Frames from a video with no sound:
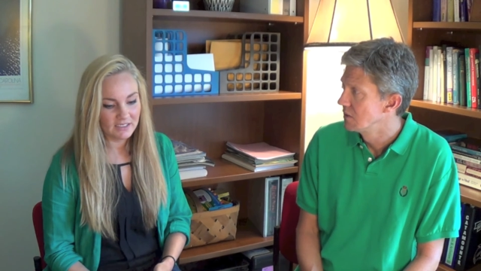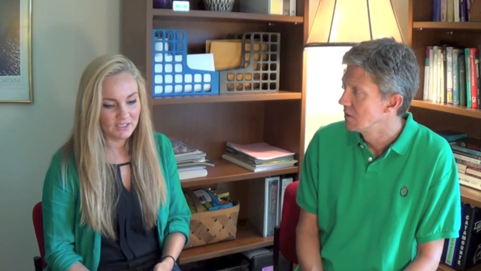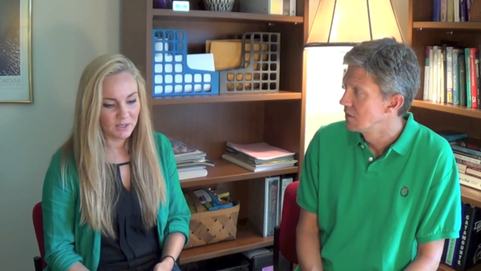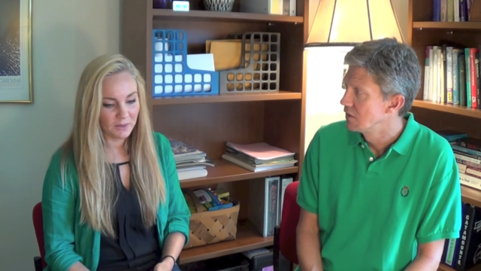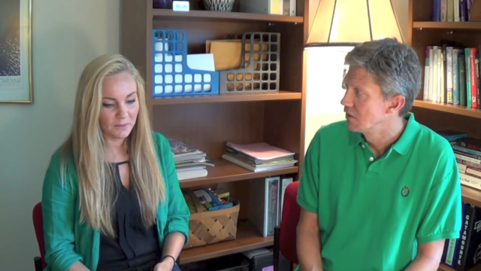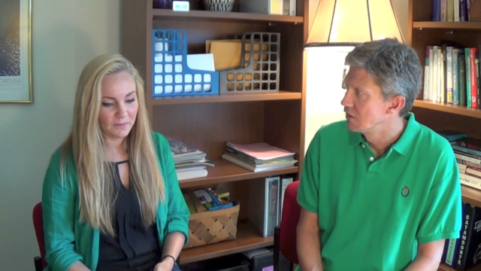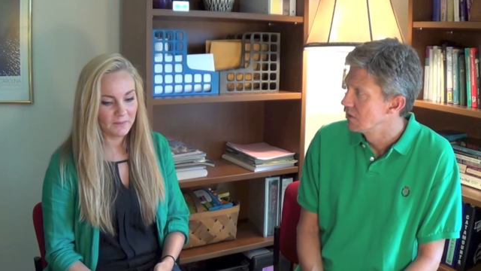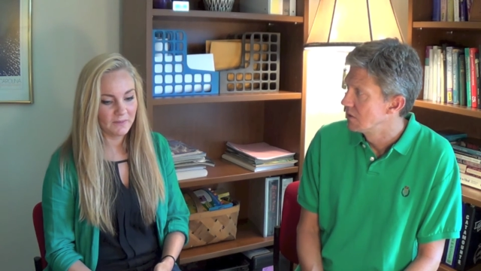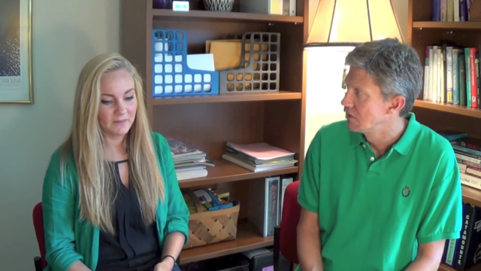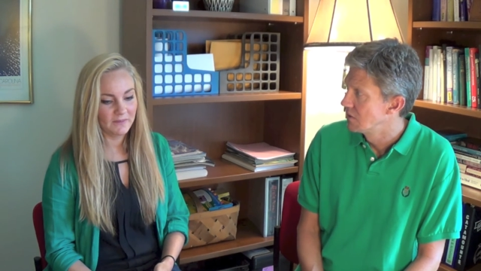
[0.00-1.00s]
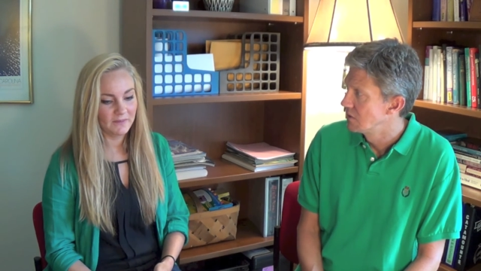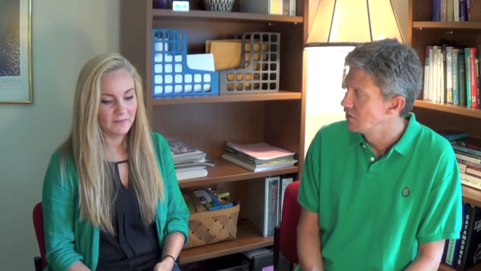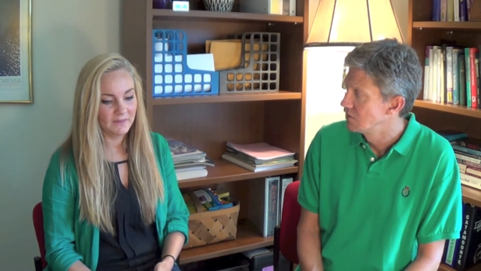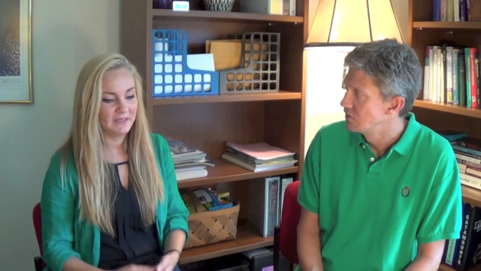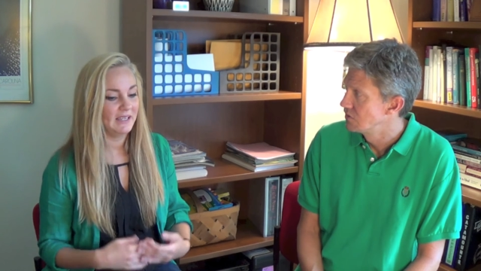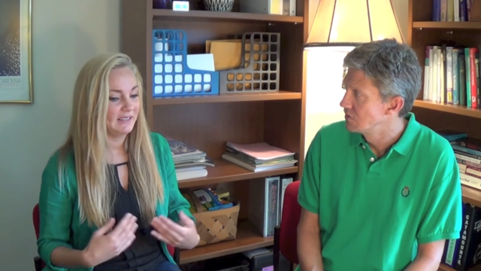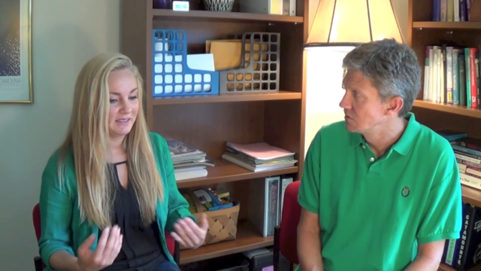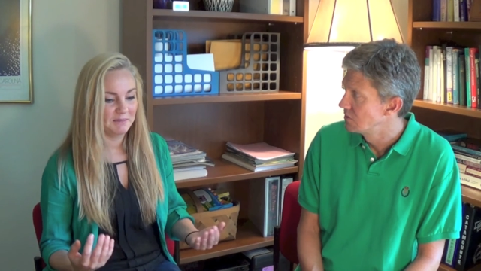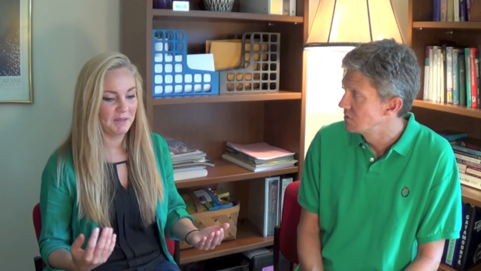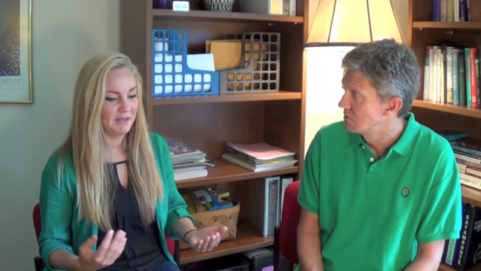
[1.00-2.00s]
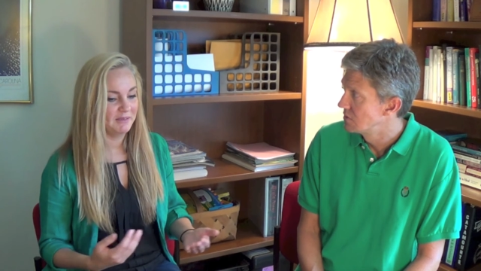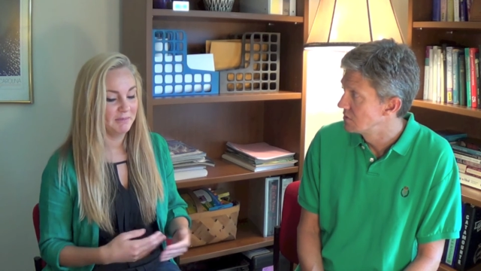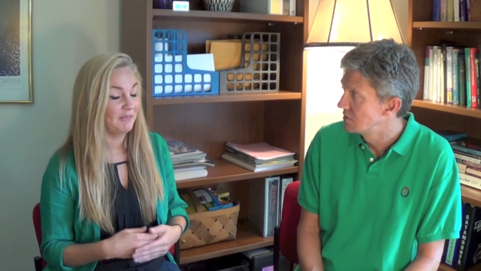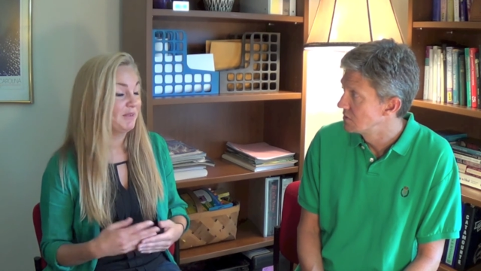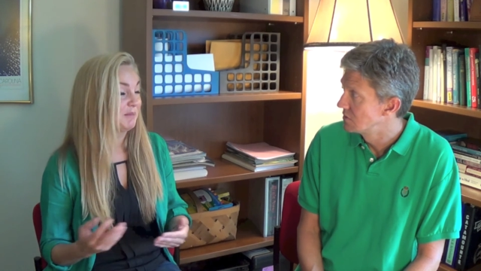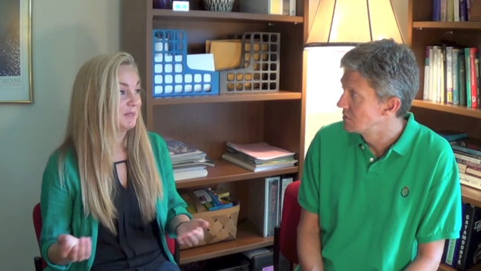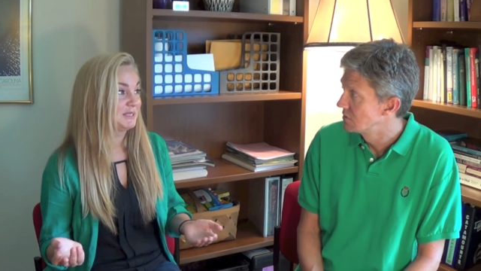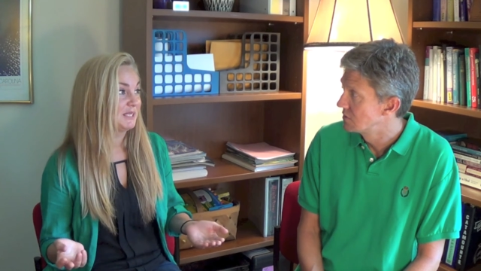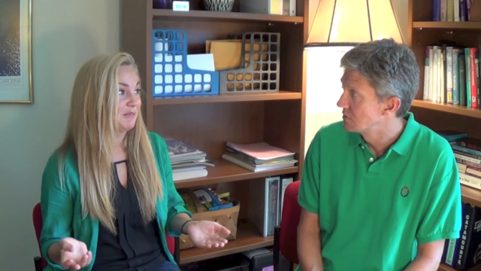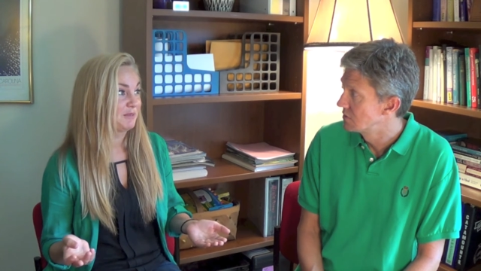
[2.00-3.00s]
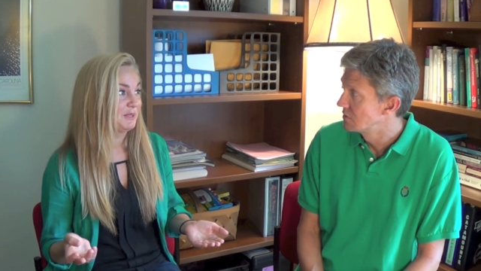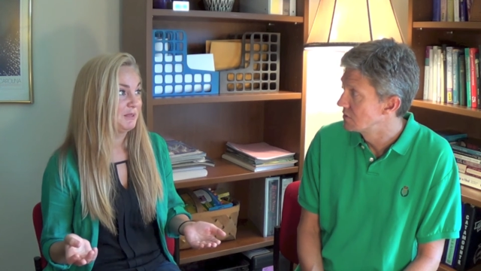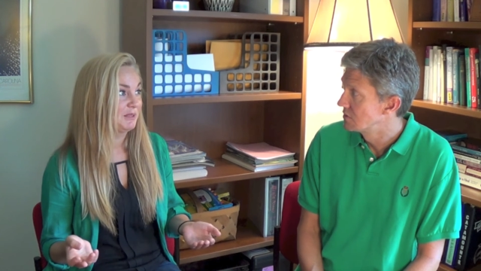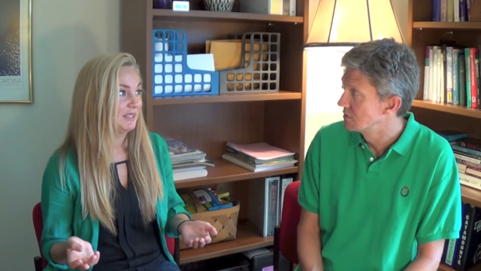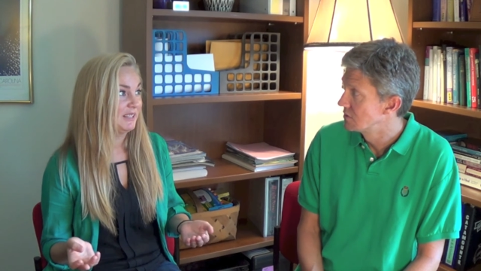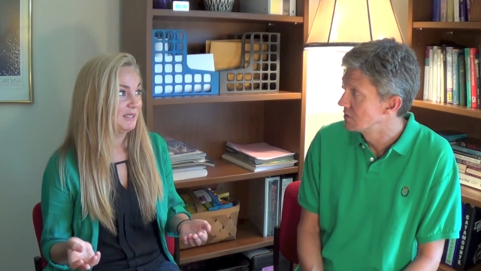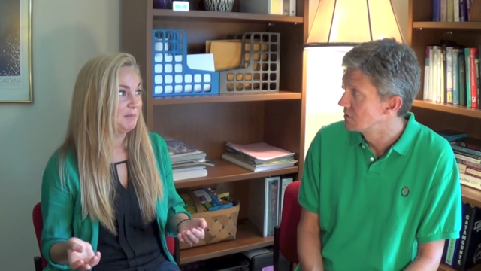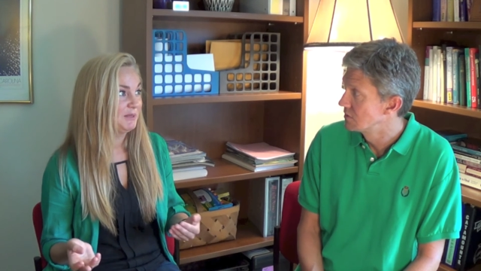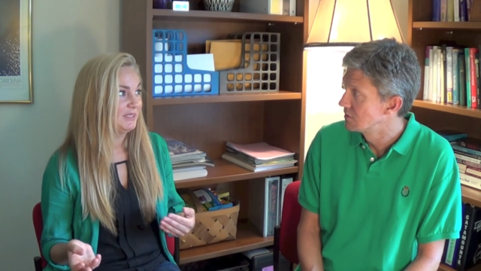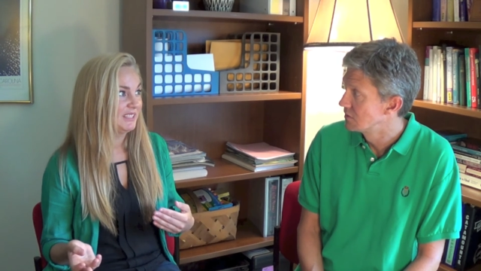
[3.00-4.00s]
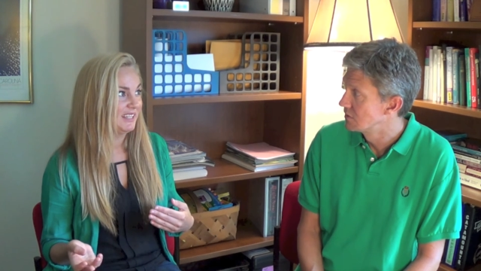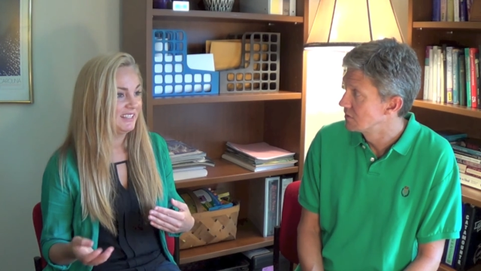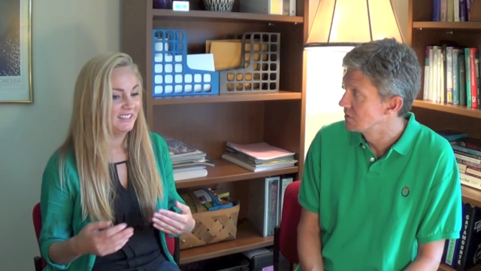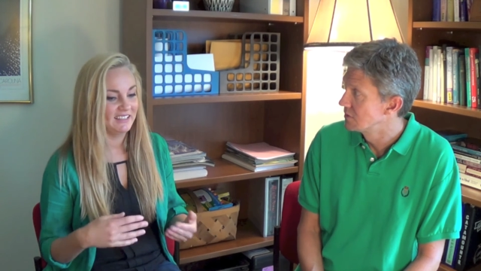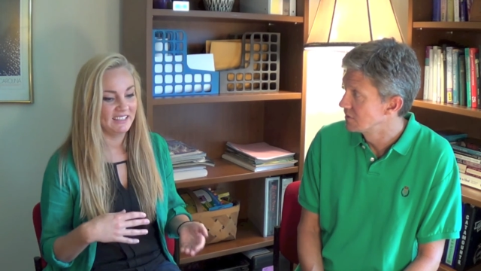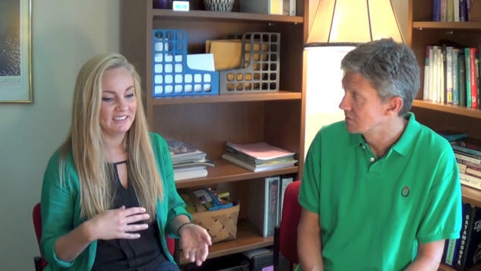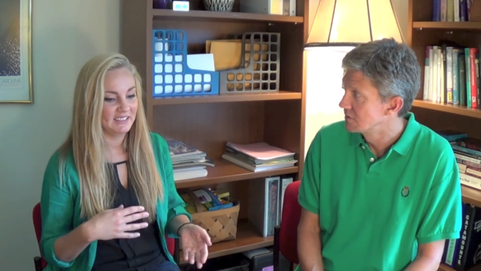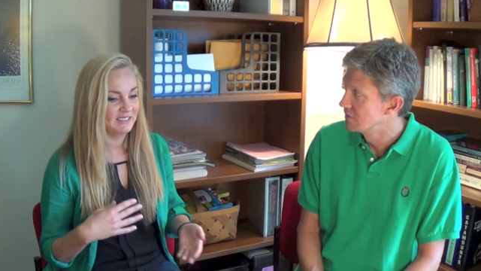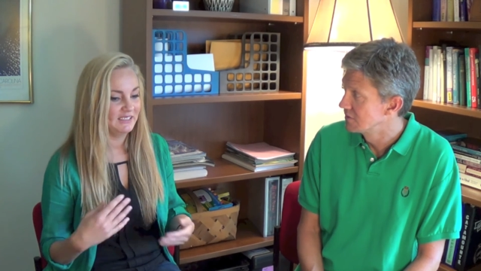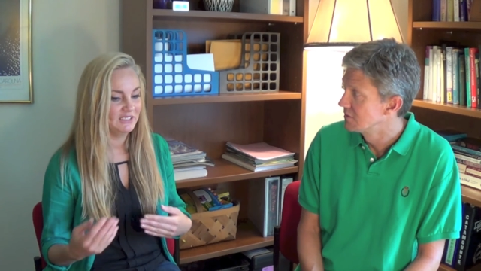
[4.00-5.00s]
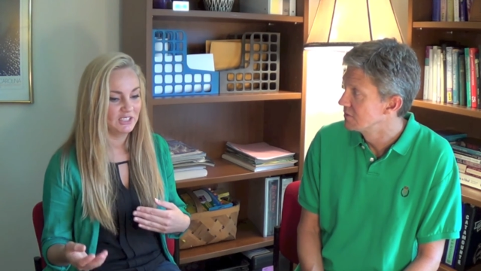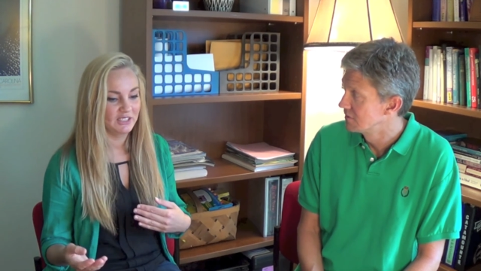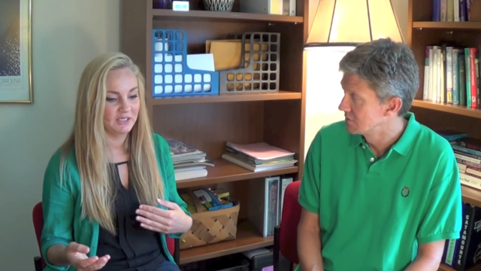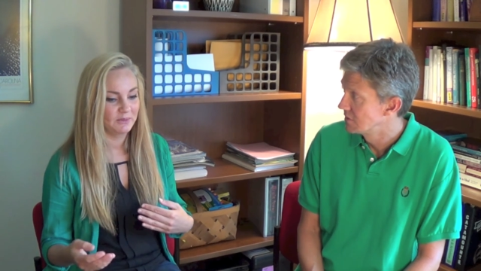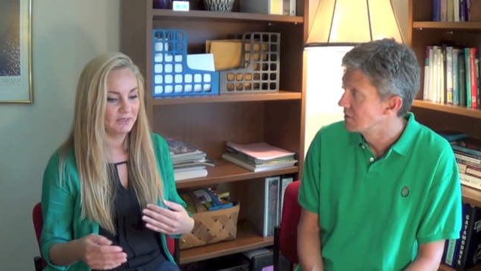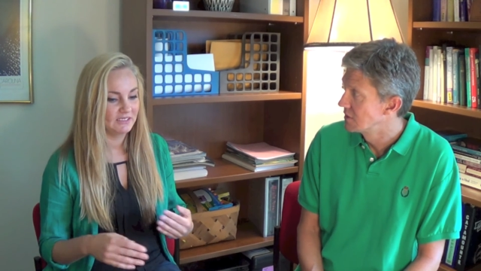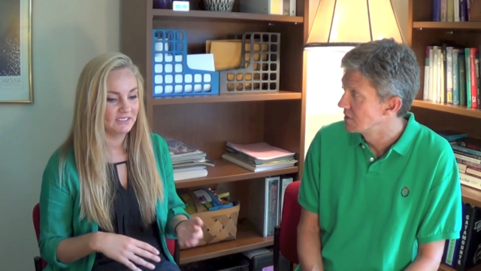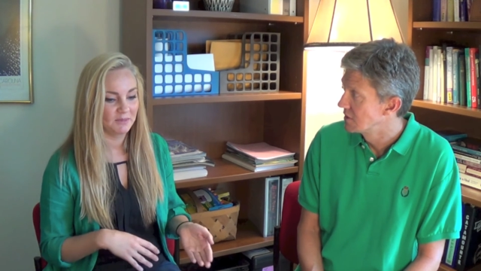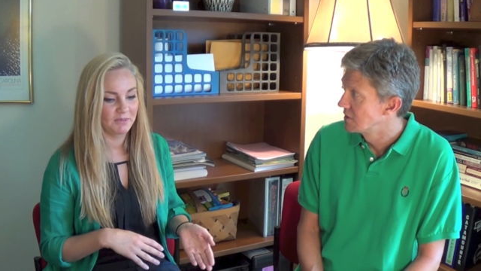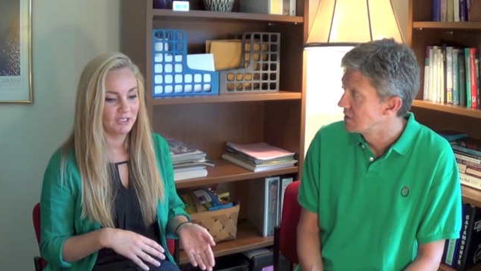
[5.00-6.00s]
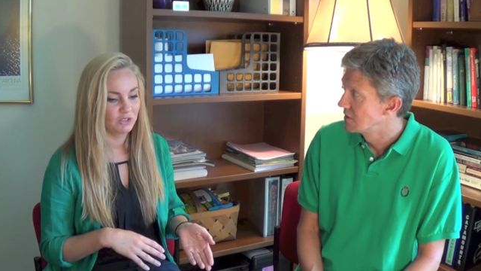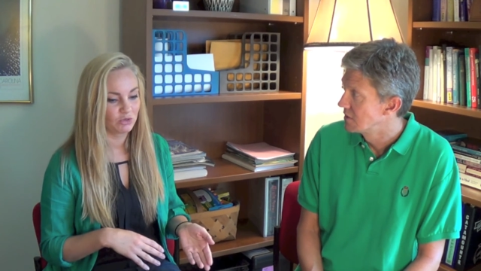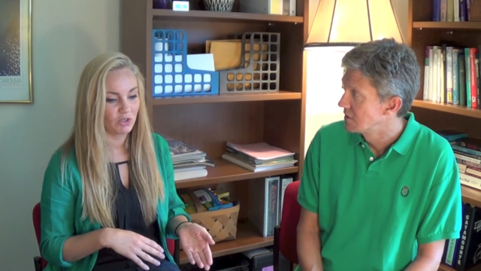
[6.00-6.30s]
Speaker 1: So, yeah, like my family's not really great at communicating, like telling each other when something's